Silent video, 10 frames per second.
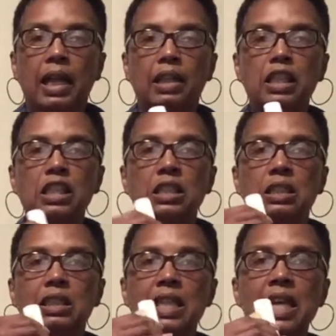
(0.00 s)

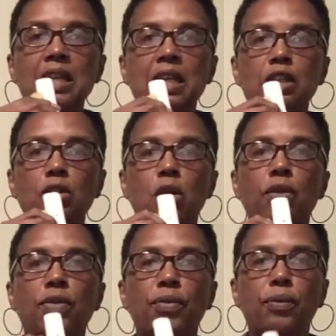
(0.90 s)
this tendon is going to
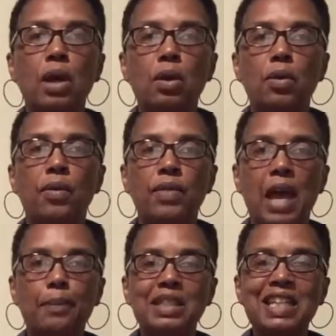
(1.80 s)
throw
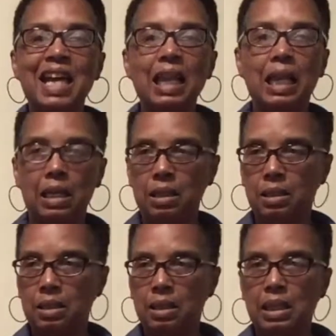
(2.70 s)
that patella
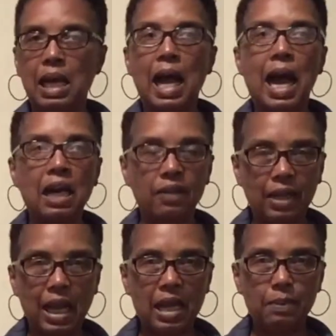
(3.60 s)
out of
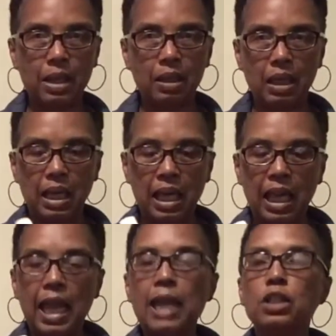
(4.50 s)
alignment,
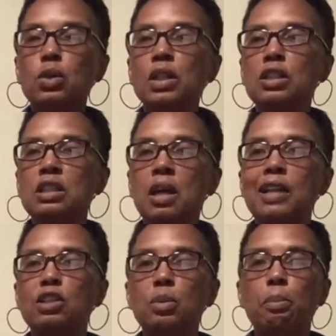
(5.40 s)
and it's going to
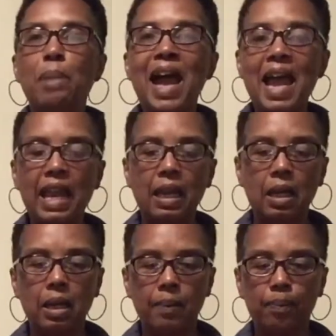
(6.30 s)
start to bang
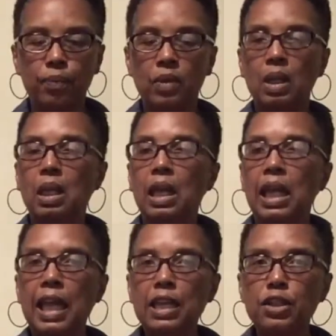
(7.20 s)

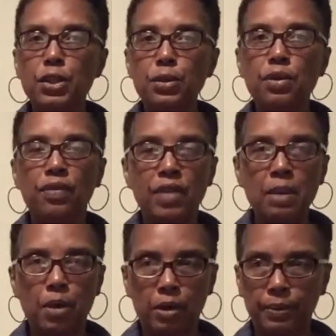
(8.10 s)
into the
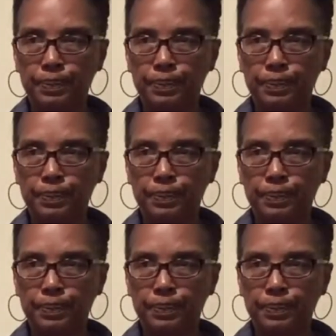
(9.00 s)
femur.